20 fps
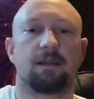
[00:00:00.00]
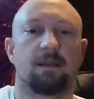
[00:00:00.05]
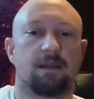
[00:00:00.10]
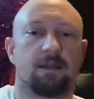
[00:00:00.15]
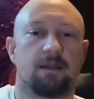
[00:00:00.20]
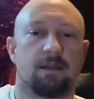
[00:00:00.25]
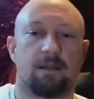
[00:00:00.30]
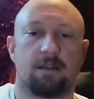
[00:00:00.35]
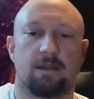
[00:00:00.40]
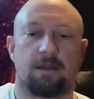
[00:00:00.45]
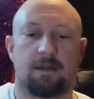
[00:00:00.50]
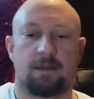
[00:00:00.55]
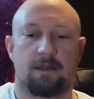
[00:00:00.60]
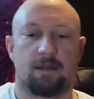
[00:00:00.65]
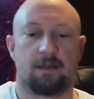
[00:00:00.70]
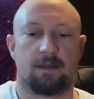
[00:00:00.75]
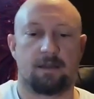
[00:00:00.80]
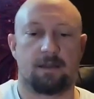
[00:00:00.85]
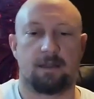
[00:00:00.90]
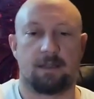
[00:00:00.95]

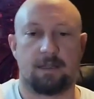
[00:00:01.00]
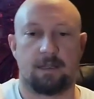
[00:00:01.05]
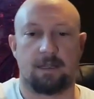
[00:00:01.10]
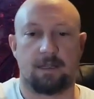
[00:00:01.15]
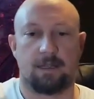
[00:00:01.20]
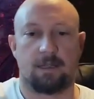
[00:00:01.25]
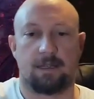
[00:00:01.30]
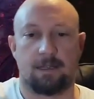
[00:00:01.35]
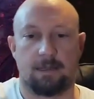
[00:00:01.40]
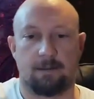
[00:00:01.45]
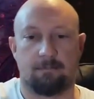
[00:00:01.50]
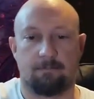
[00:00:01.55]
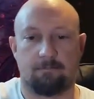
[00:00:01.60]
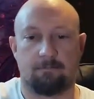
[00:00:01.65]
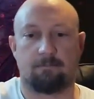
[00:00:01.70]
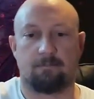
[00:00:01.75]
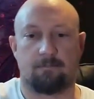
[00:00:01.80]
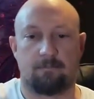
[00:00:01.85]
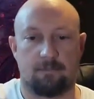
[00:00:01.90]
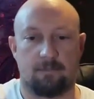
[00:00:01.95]

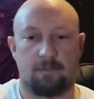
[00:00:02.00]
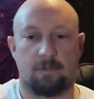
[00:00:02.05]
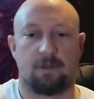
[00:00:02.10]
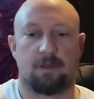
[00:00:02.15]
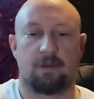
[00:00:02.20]
[no speech]